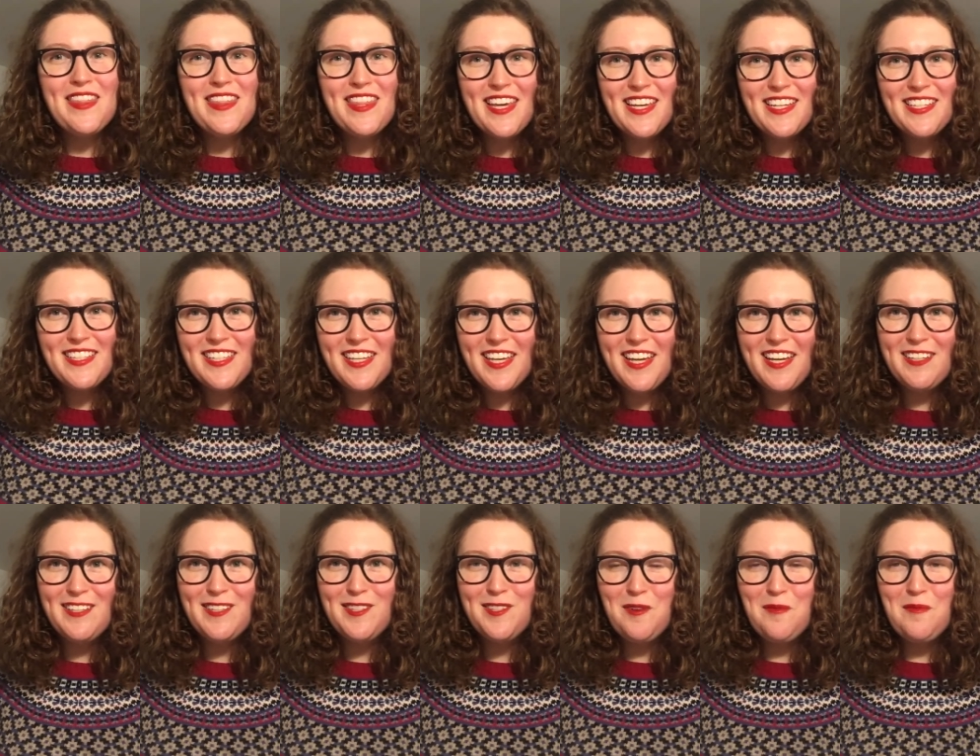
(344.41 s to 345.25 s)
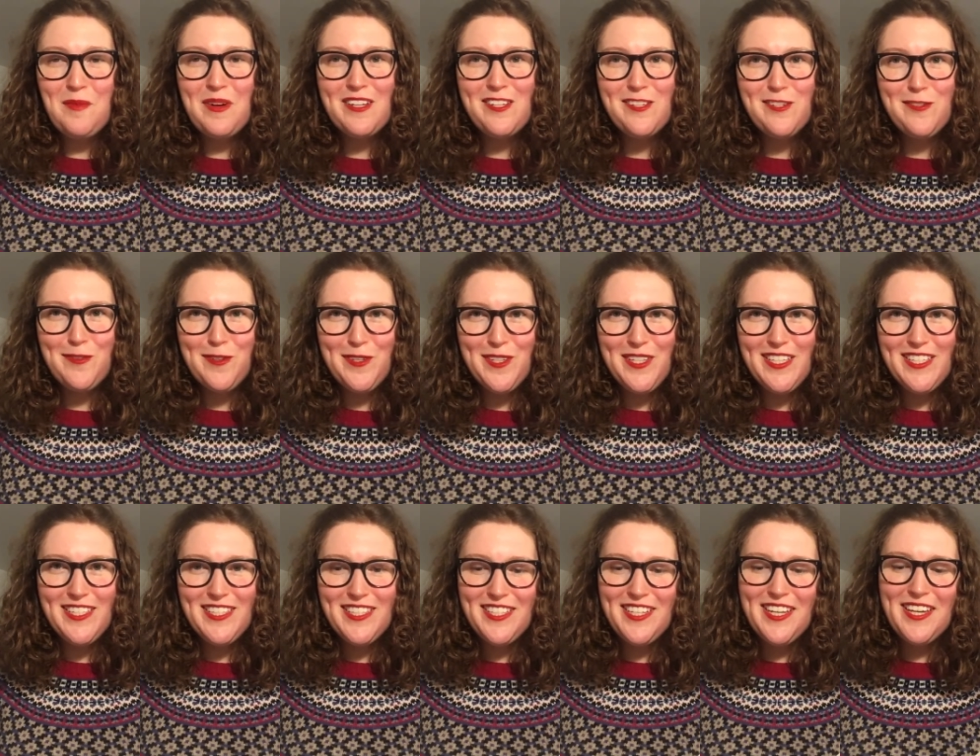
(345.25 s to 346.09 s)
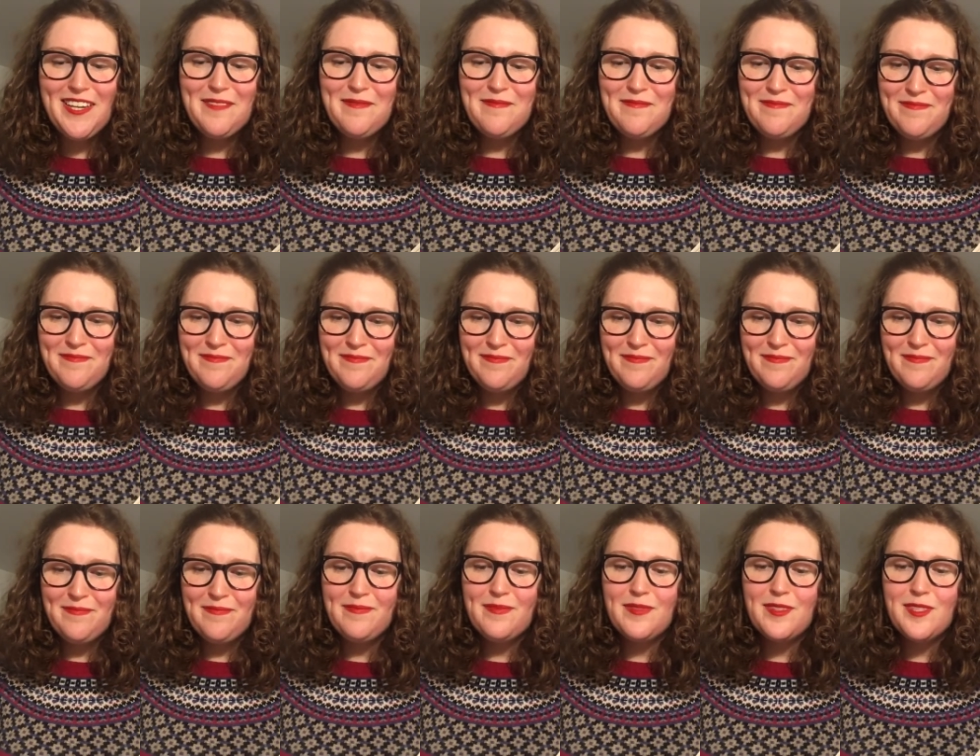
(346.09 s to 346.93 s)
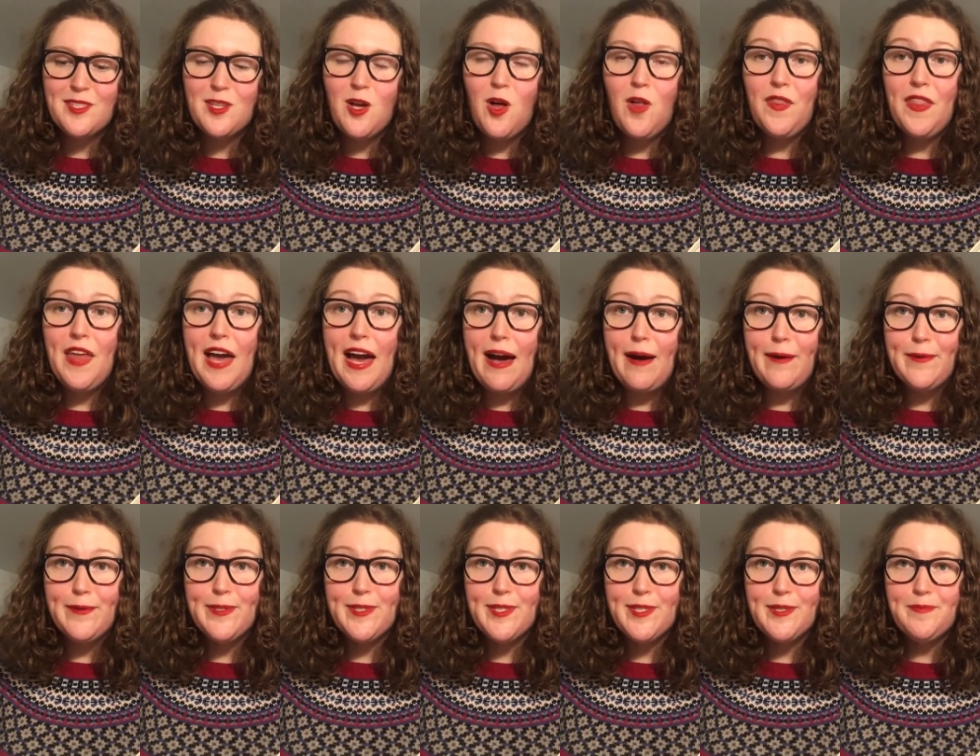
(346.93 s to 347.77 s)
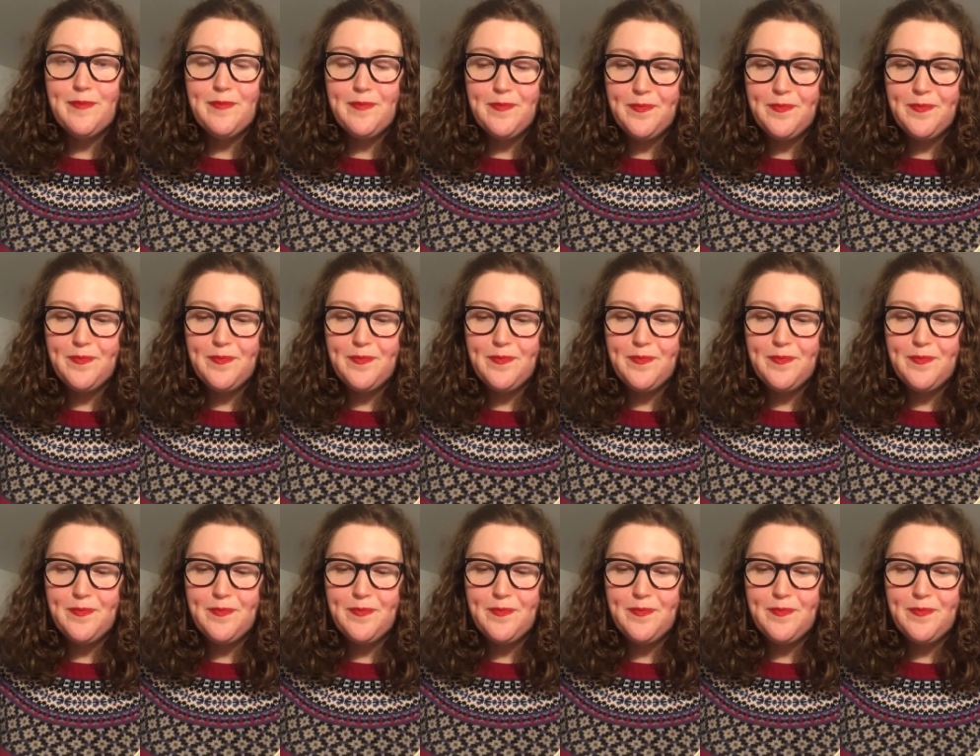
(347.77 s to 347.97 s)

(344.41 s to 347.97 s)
Thanks again so much for listening. It's called The House.